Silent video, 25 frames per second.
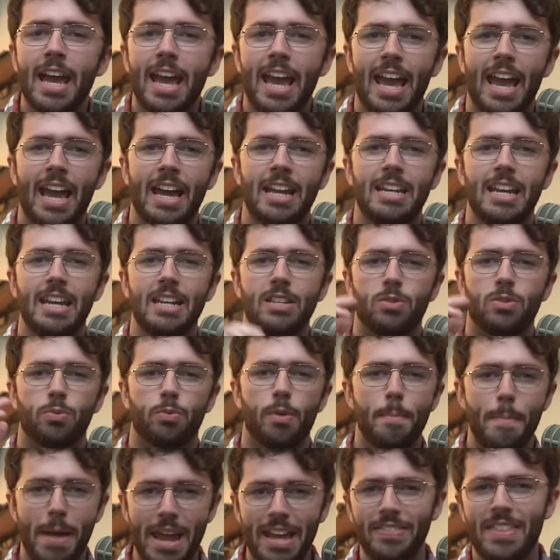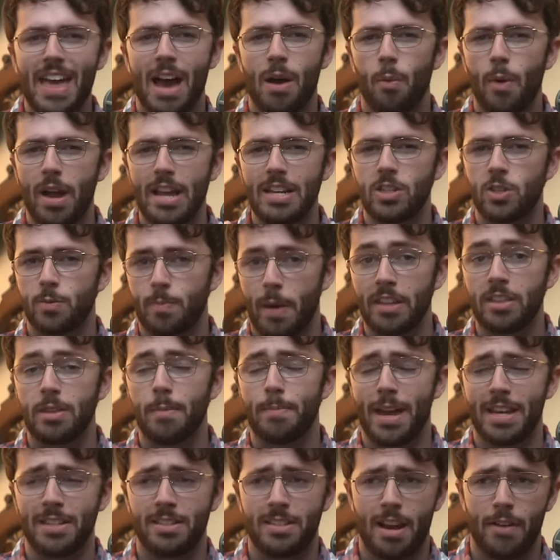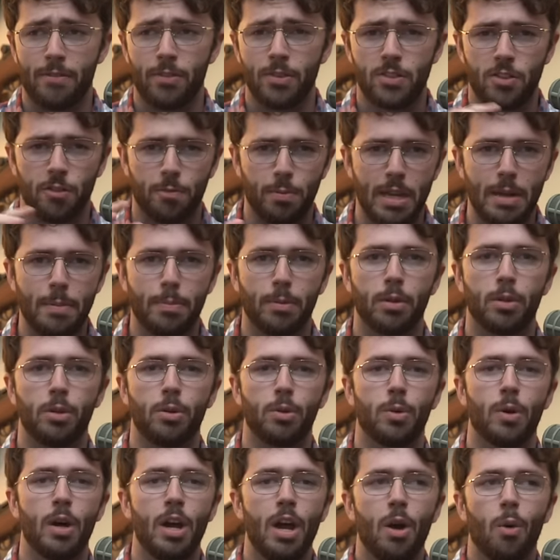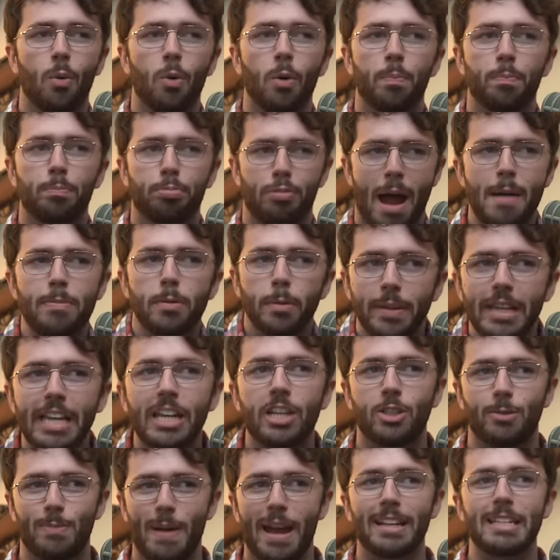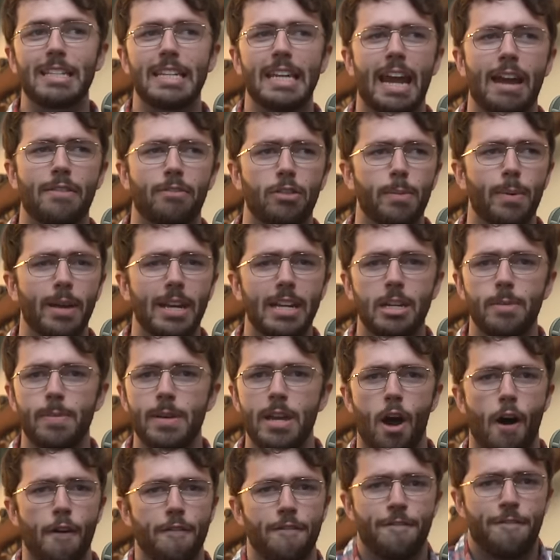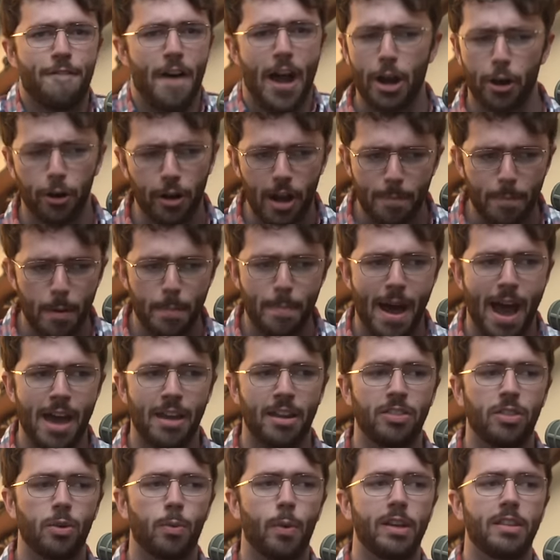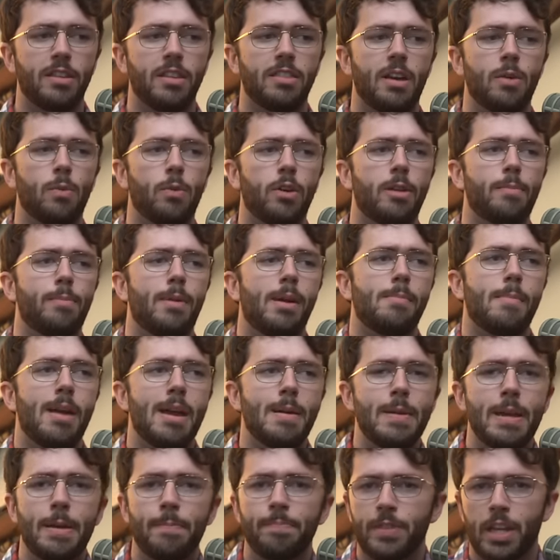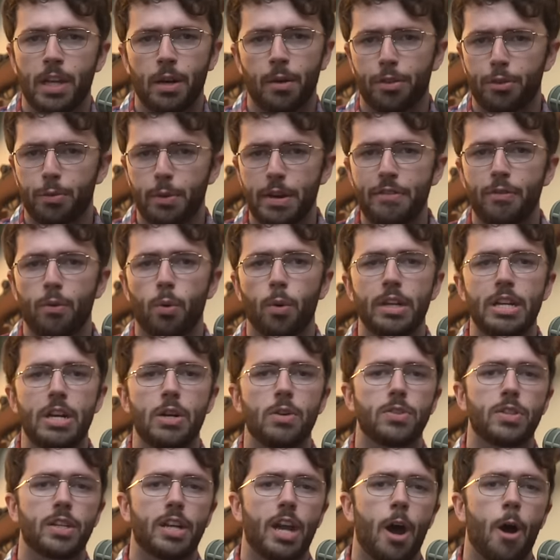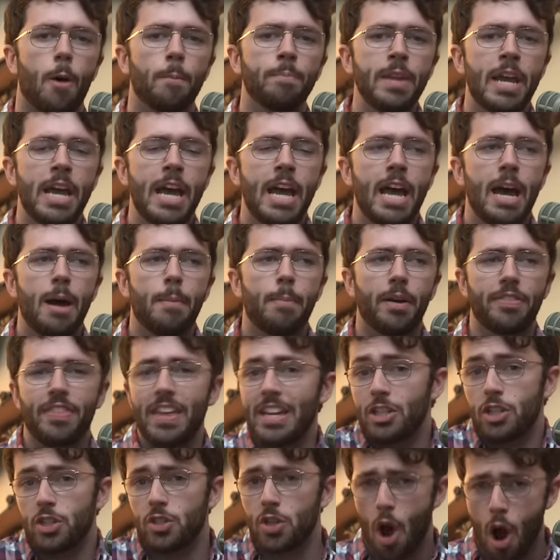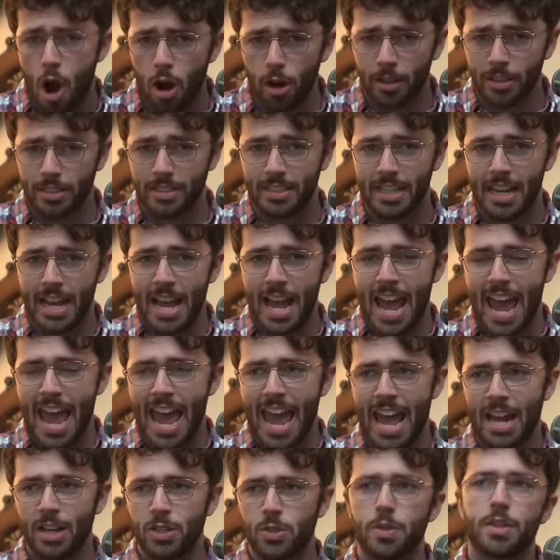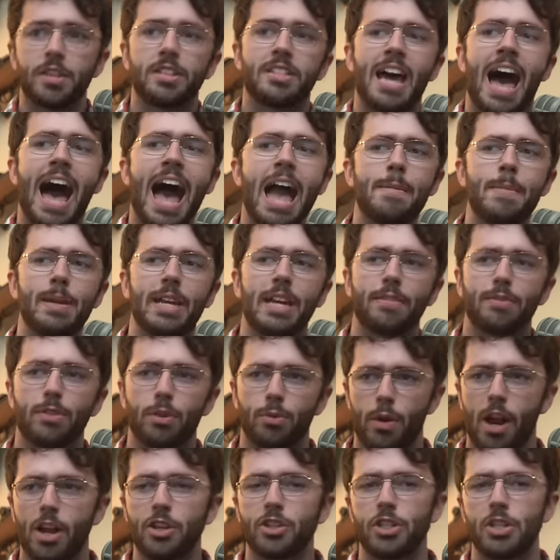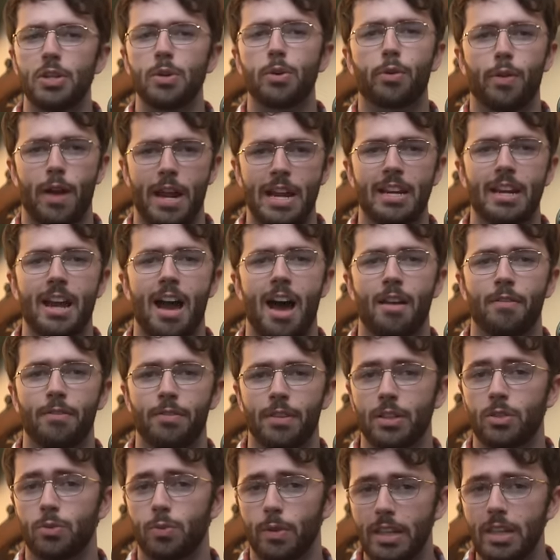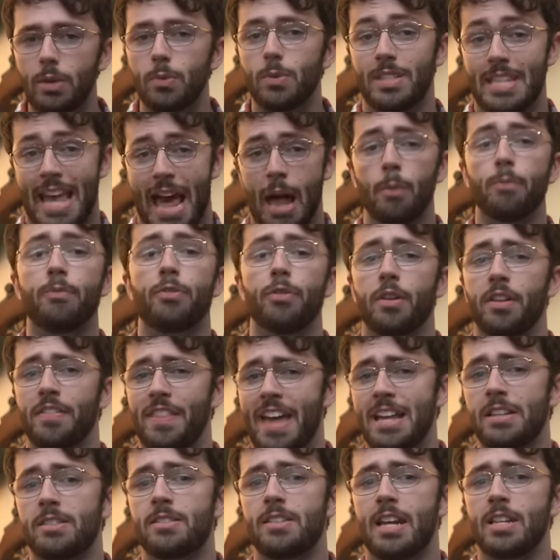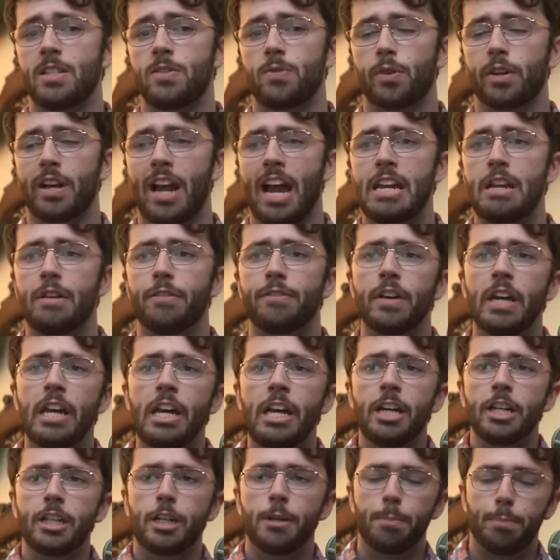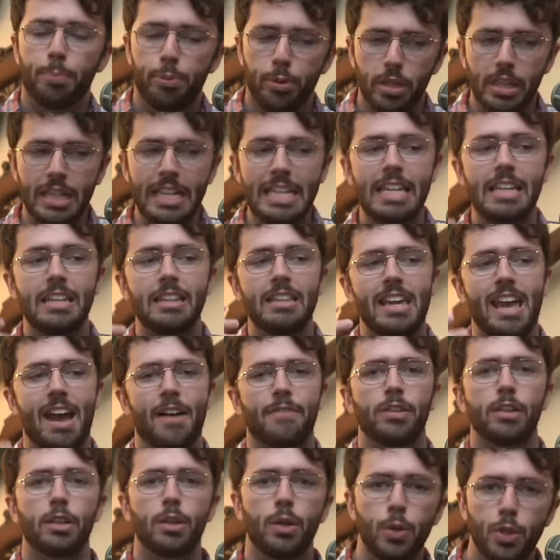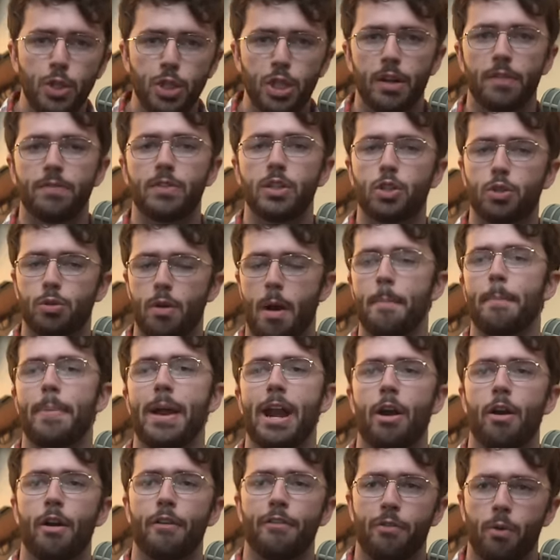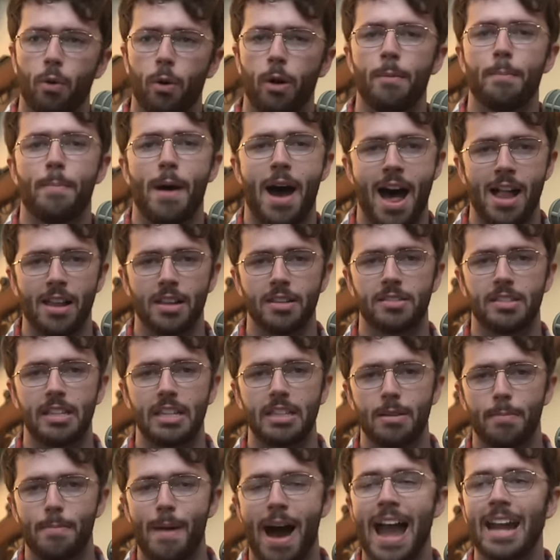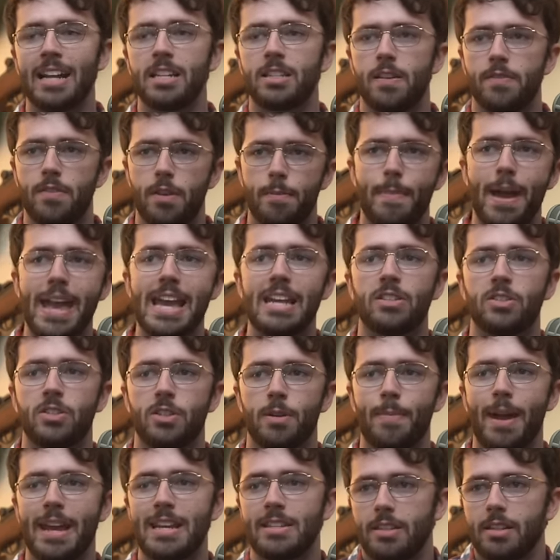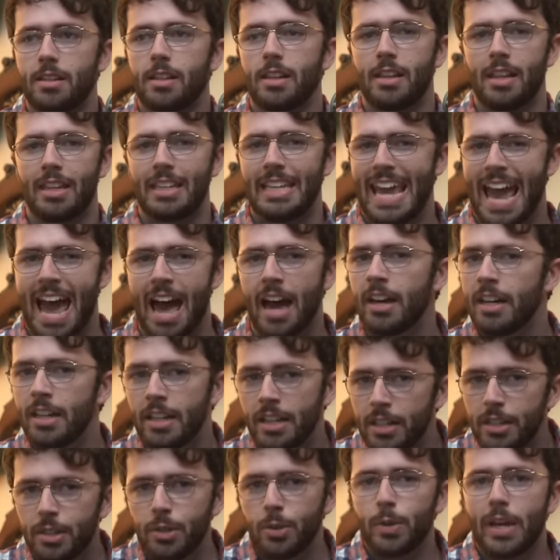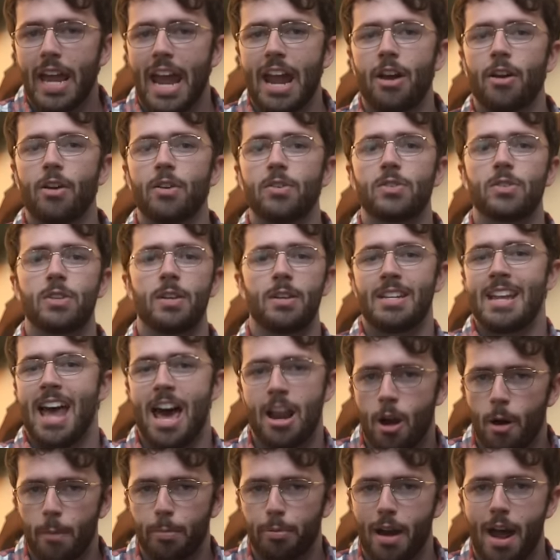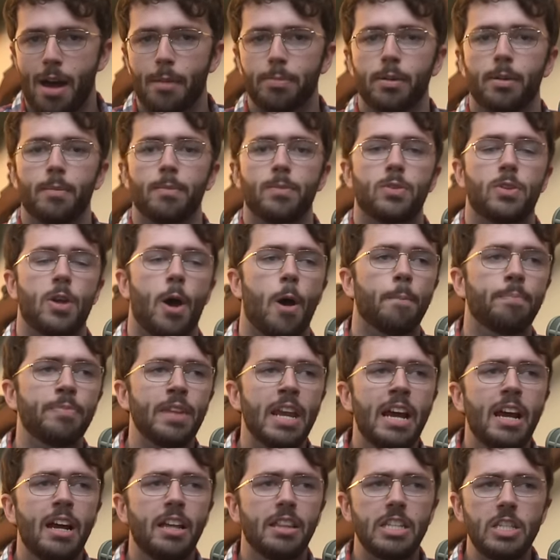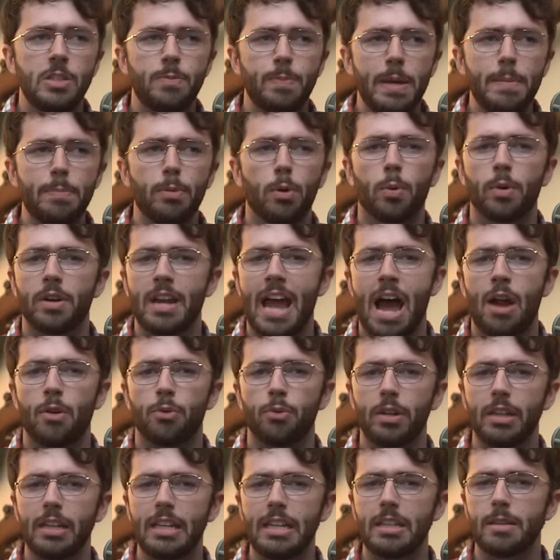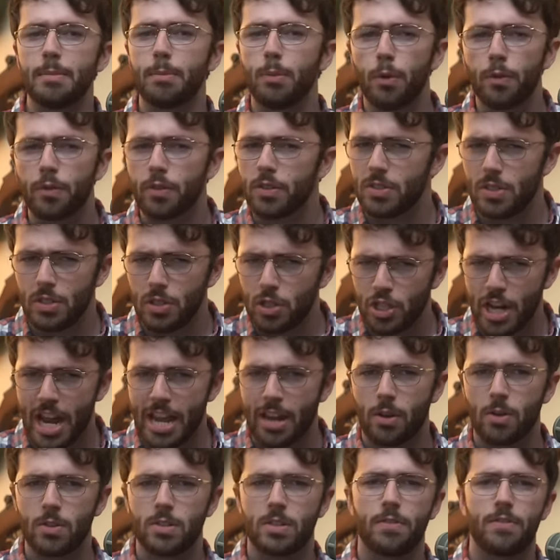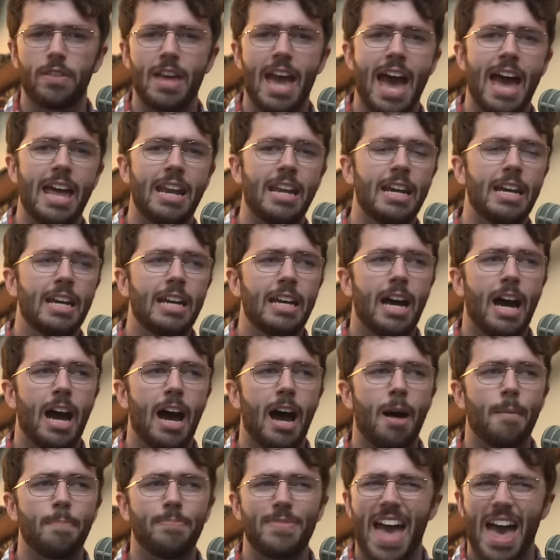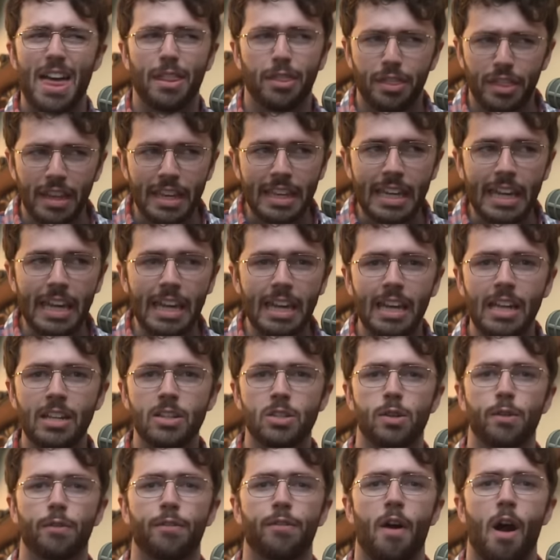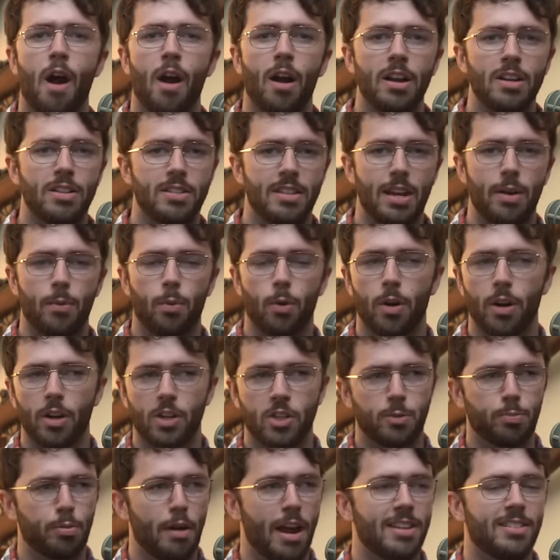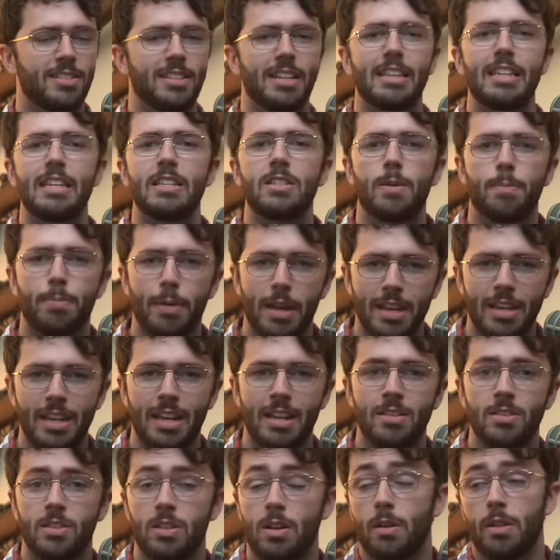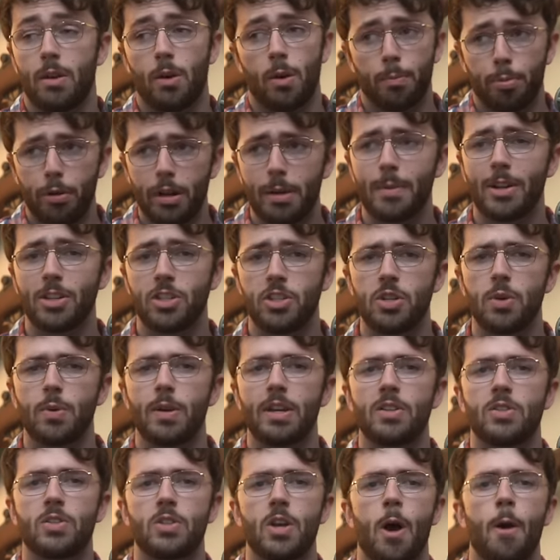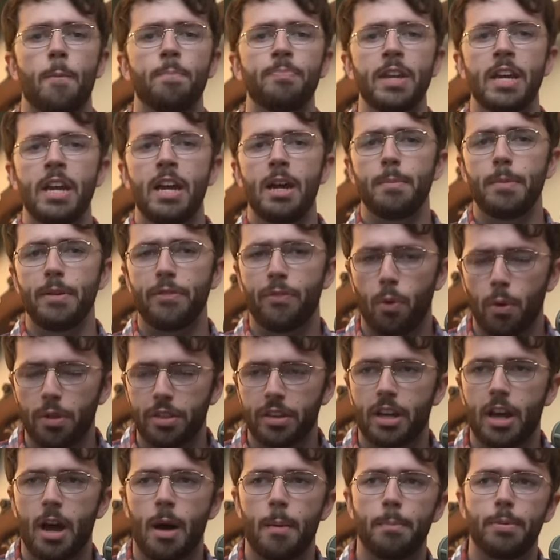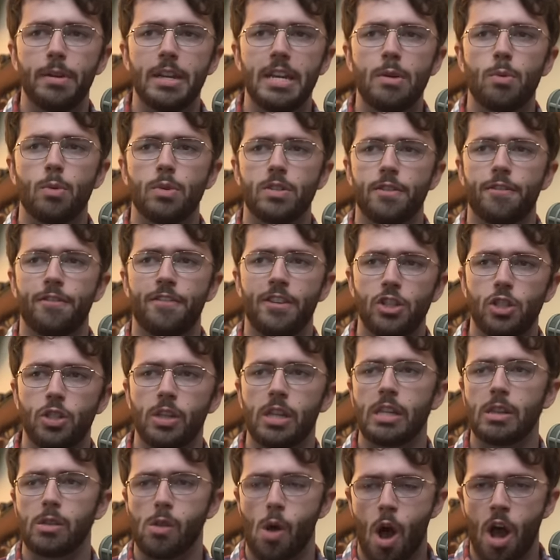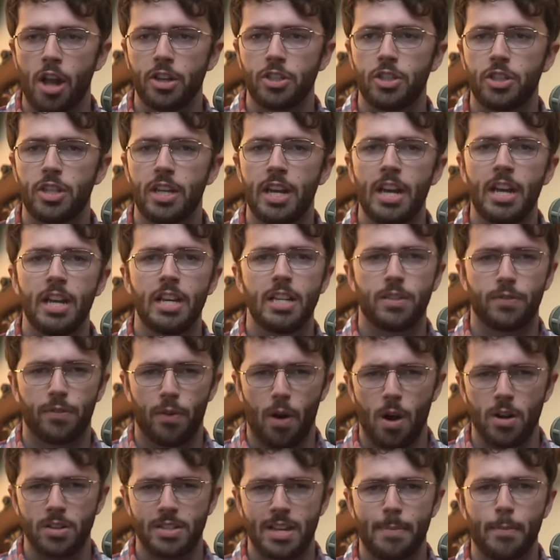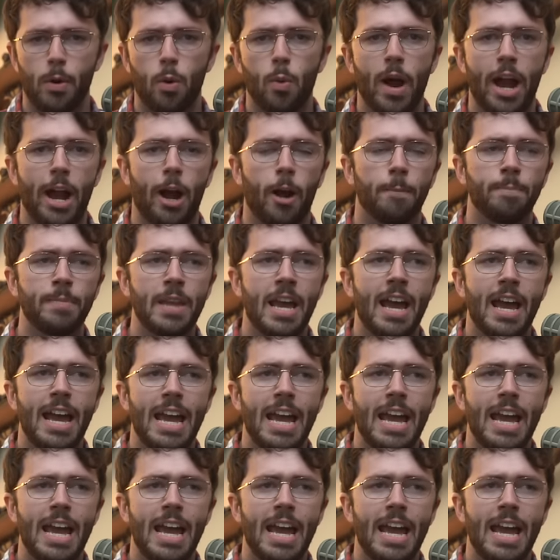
And it's remained that way despite the best efforts of people who were probably expecting everybody to be all fired up about it the way that they would have been maybe, you know, three, four years ago, but they just aren't. And so the timing of the Russia Ukraine conflict really was helpful in that sense for kind of completing the evolution of the Trump era foreign policy in the minds of the base to basically like, yeah, who cares? Not our problem. So these people were not really the movers and shakers of that. Um, that thinking, insofar as they were expressing these opinions, you know, they were pretty much doing so before the company was officially launched, as far as I'm aware.